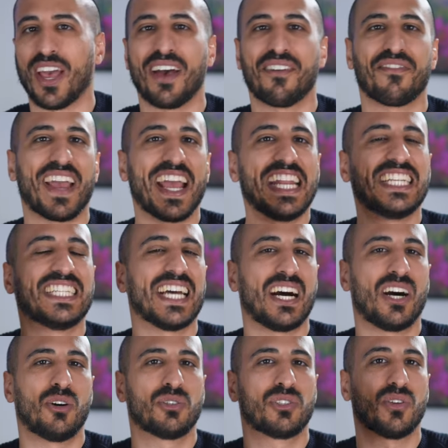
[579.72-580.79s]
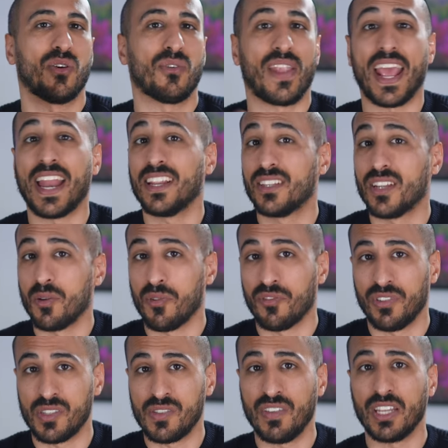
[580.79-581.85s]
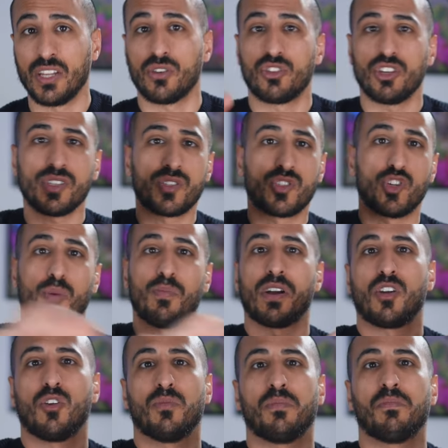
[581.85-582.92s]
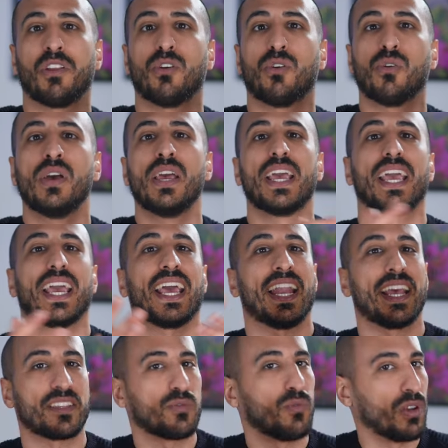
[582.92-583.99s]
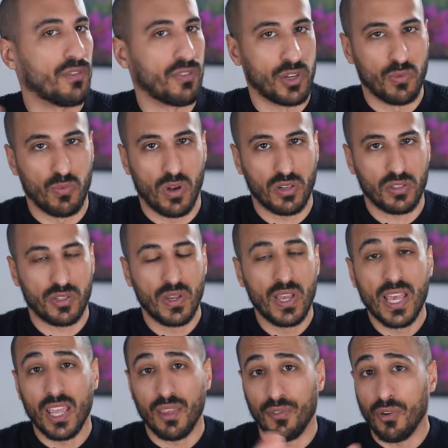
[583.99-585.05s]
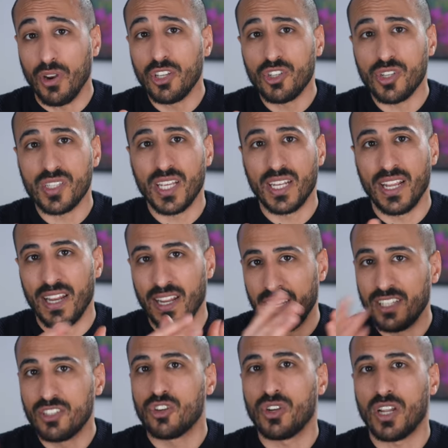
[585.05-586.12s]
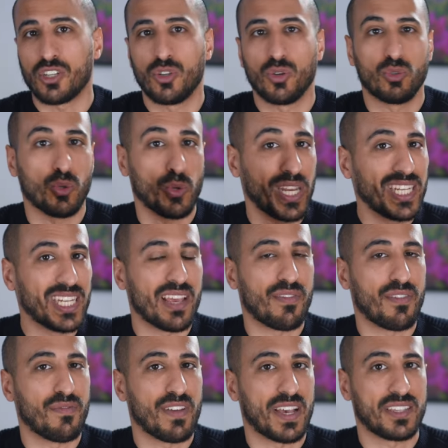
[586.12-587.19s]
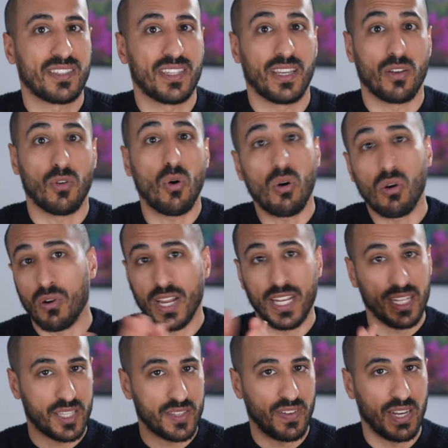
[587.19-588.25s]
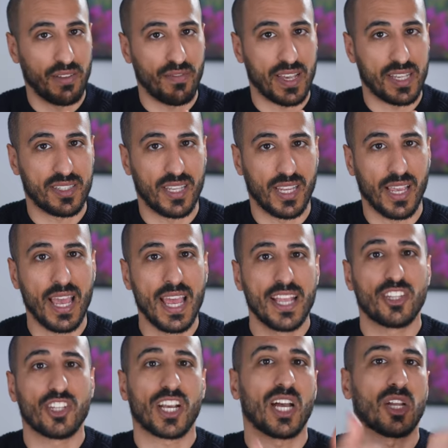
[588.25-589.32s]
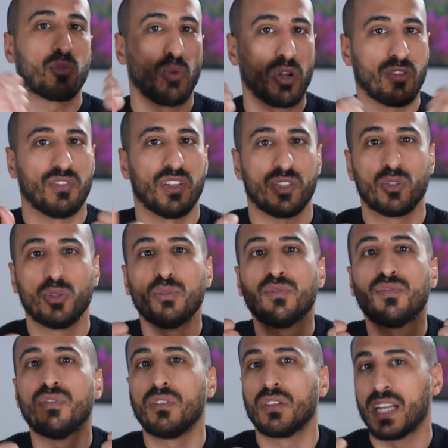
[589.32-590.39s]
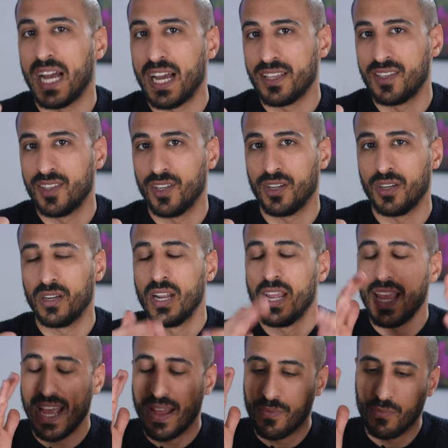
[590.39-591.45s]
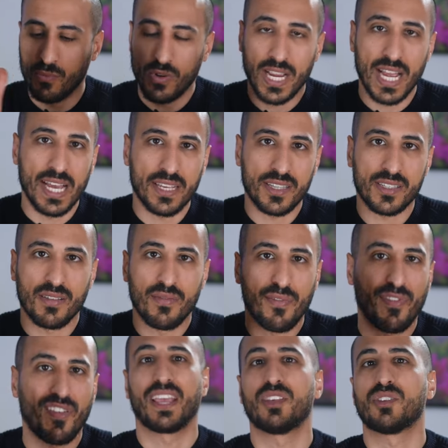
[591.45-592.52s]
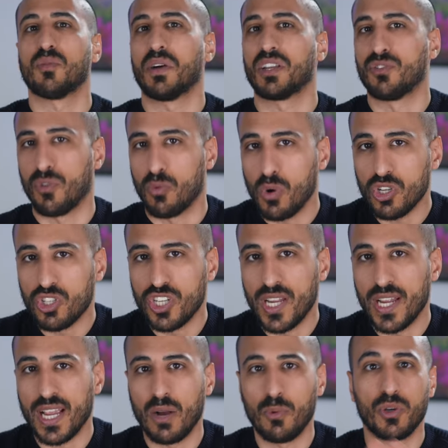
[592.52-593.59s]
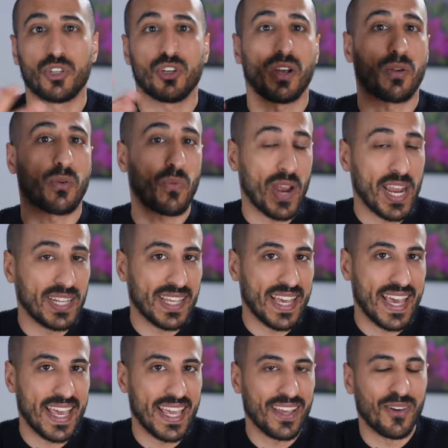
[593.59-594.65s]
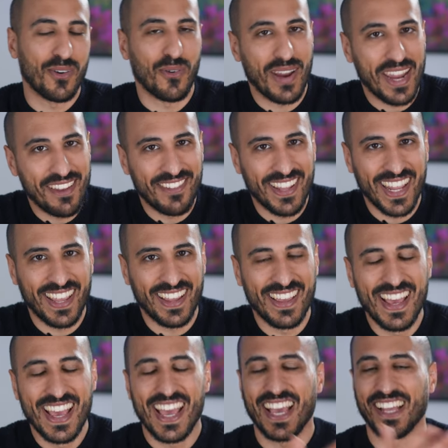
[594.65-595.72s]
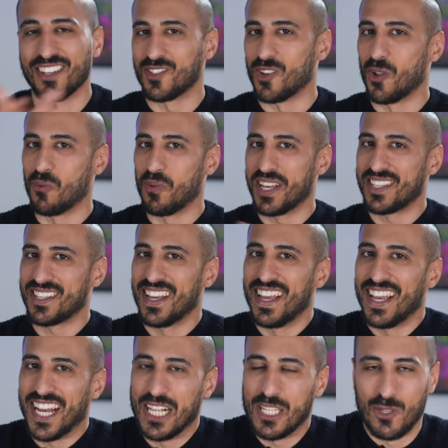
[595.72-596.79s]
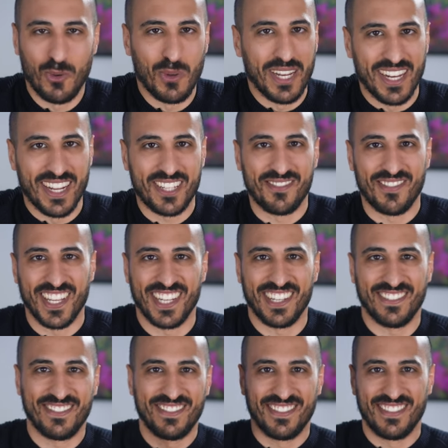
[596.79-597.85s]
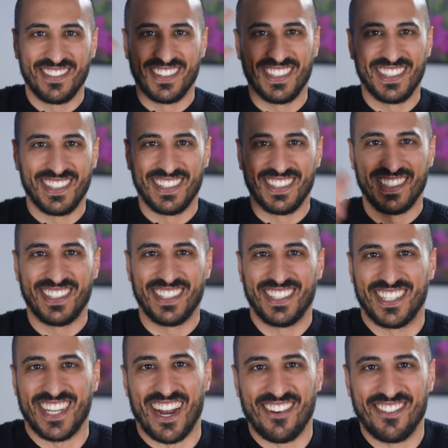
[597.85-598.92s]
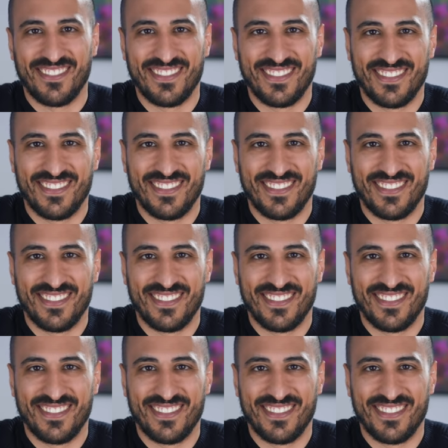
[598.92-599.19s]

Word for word: you have any doubt on any term of this video, just drop a comment below and ask whatever you want. If you're interested in an introduction to ETF investing or index fund investing, check out one of these two full guides here. And guys, thank you so much for watching. I wish you a great day or evening. And as always, I'll see you in the next video. Ciao.